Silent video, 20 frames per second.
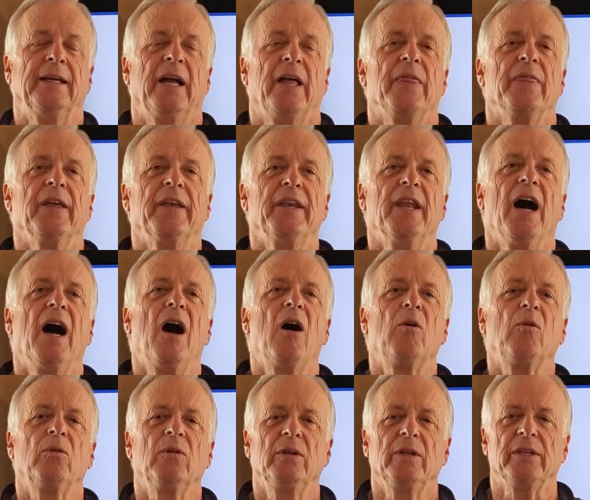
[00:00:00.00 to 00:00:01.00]
then
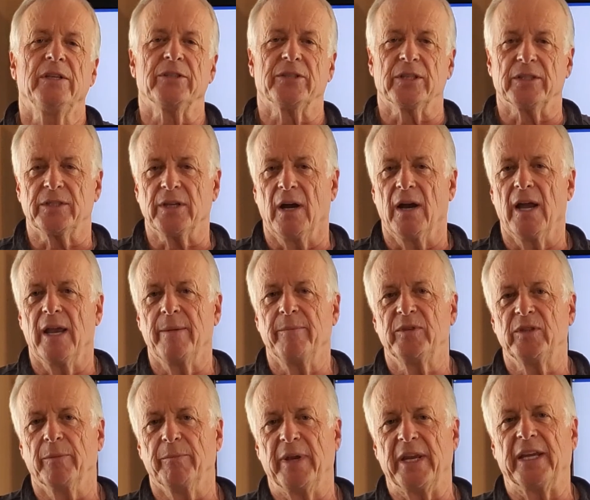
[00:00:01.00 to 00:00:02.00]
now is the time
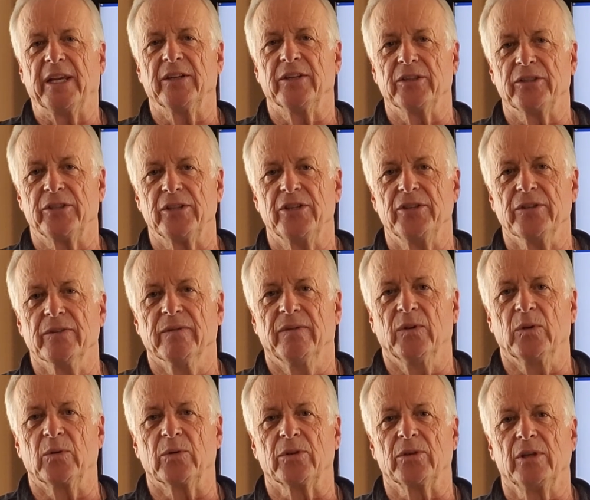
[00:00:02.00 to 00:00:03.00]
to make a decision,
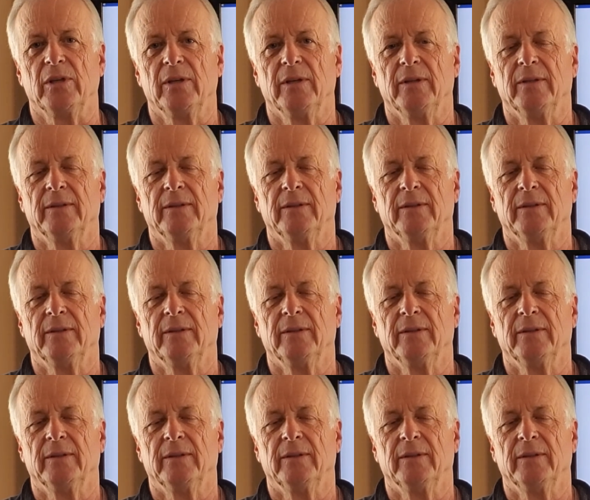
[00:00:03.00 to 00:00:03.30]
folks.